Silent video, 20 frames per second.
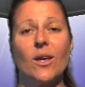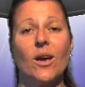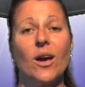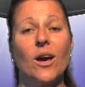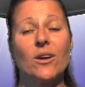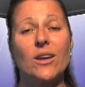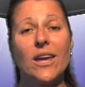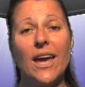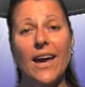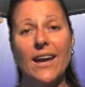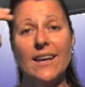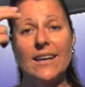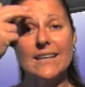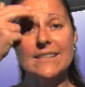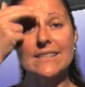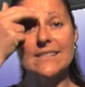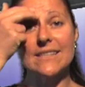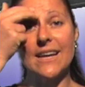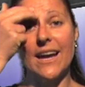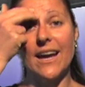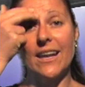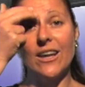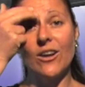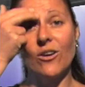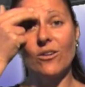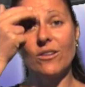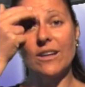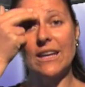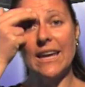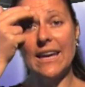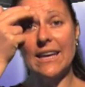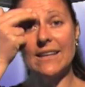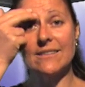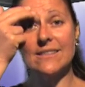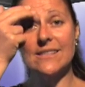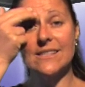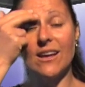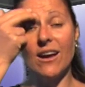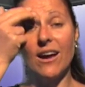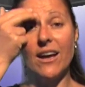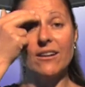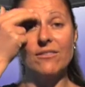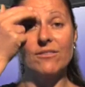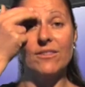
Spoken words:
Okay, now starting on the inside